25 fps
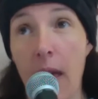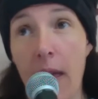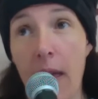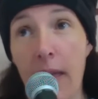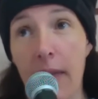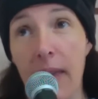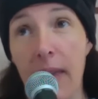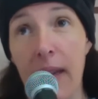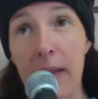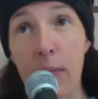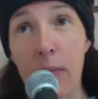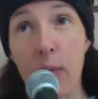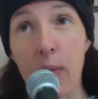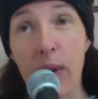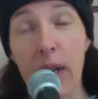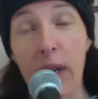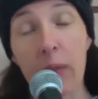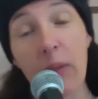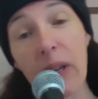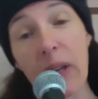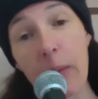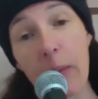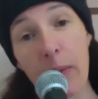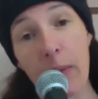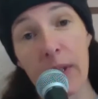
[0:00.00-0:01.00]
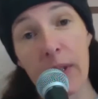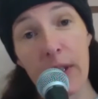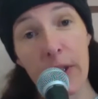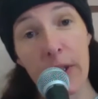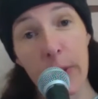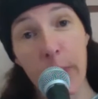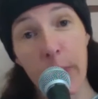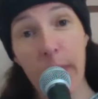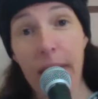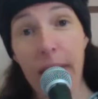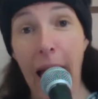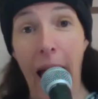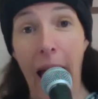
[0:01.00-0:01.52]
they bring people
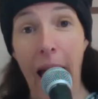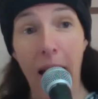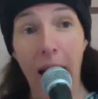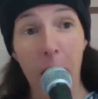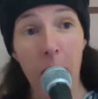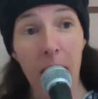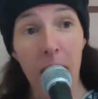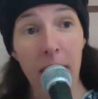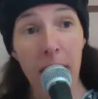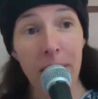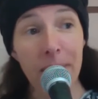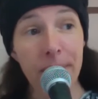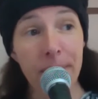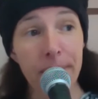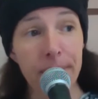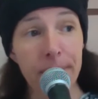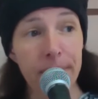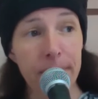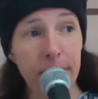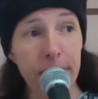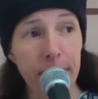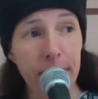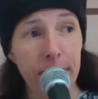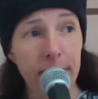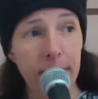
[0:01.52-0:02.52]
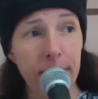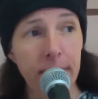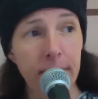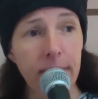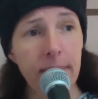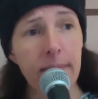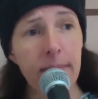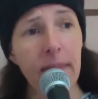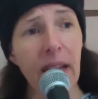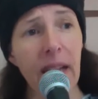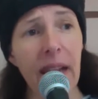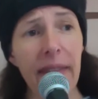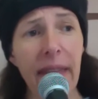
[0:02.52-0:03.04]
into a lab
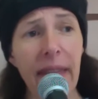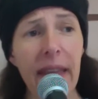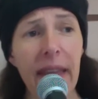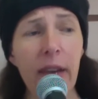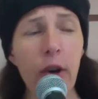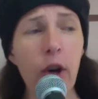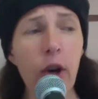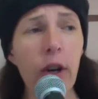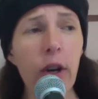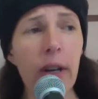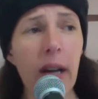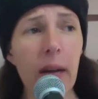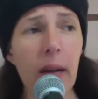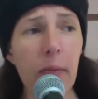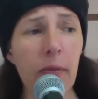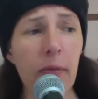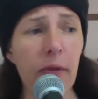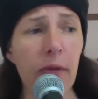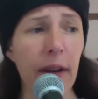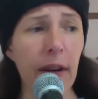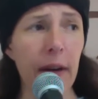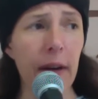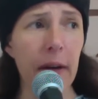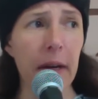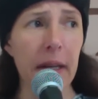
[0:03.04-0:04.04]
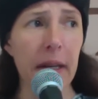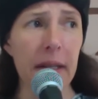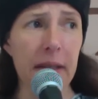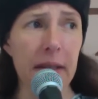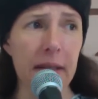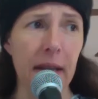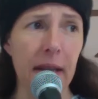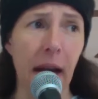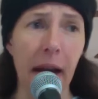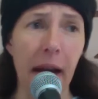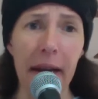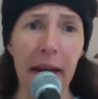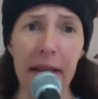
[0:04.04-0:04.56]
and they hook up
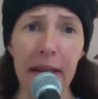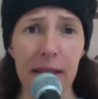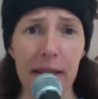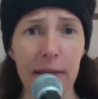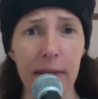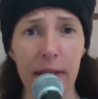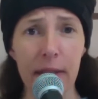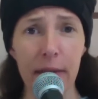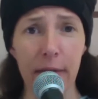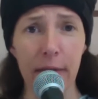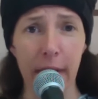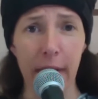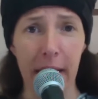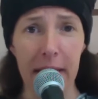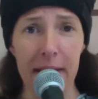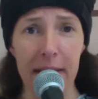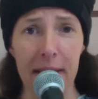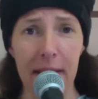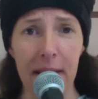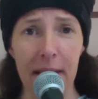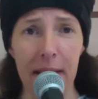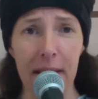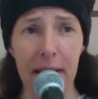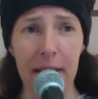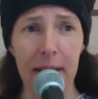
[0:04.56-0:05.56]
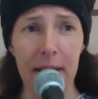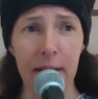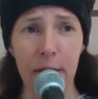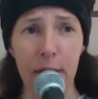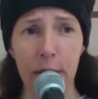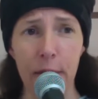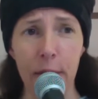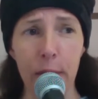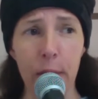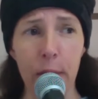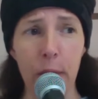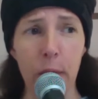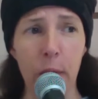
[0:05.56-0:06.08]
various kinds of devices
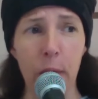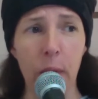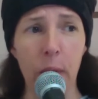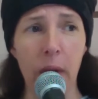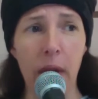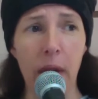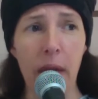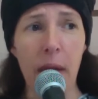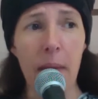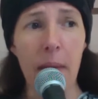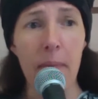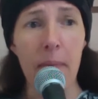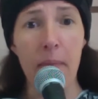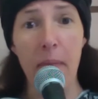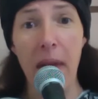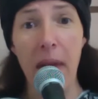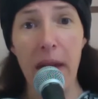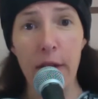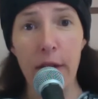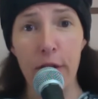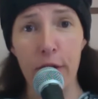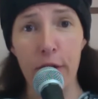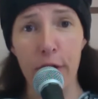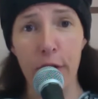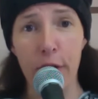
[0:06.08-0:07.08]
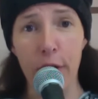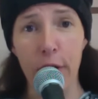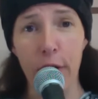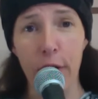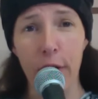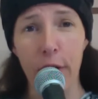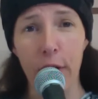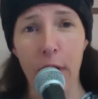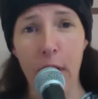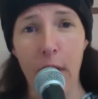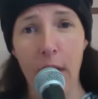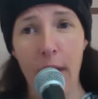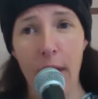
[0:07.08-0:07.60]
to
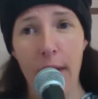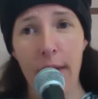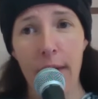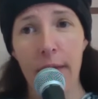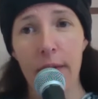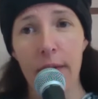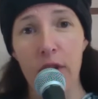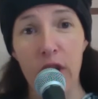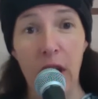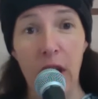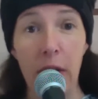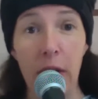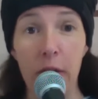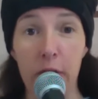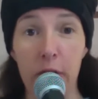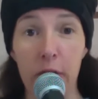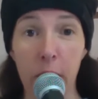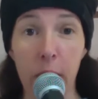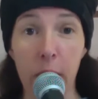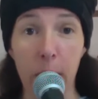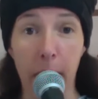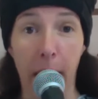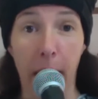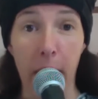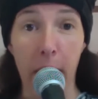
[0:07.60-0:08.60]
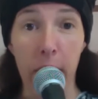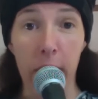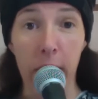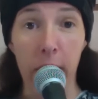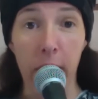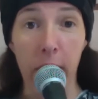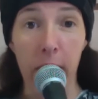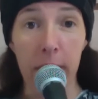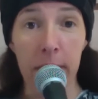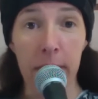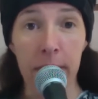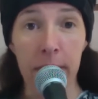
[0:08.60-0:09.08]
measure genital arousal.